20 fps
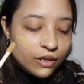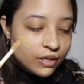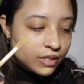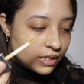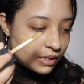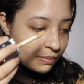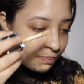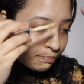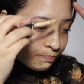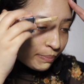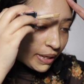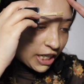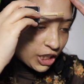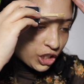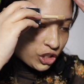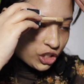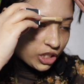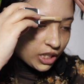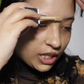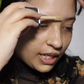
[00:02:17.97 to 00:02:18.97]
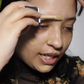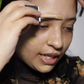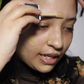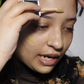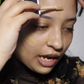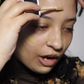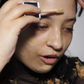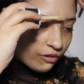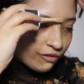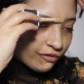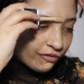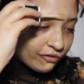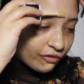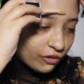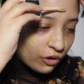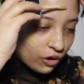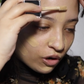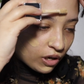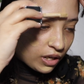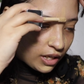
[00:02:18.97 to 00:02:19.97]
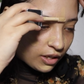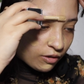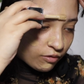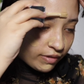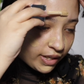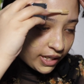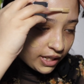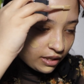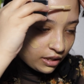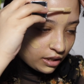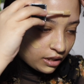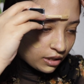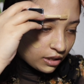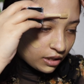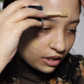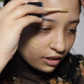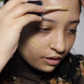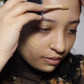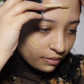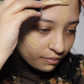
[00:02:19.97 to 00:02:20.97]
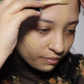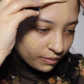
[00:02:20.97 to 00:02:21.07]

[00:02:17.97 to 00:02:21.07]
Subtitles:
especially around fall and winter,